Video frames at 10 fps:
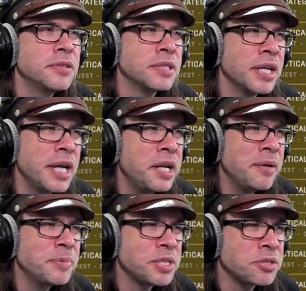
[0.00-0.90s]
Tonight
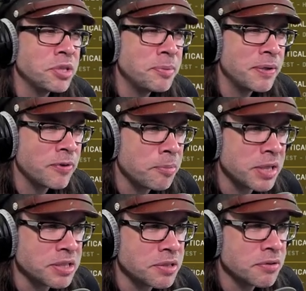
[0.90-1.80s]
I've been streaming for
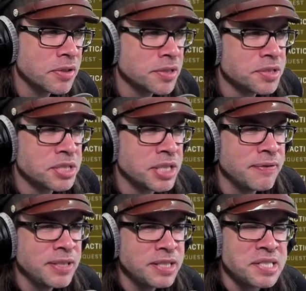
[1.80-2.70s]
about
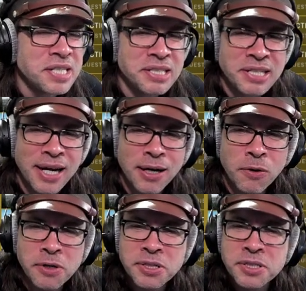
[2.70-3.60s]
76
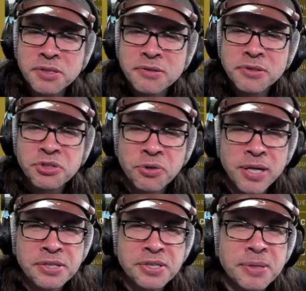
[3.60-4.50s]
hours. It's
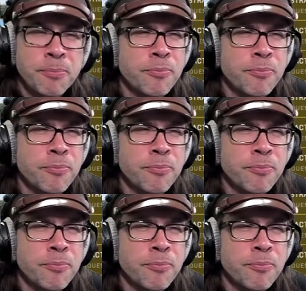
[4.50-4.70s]
crazy.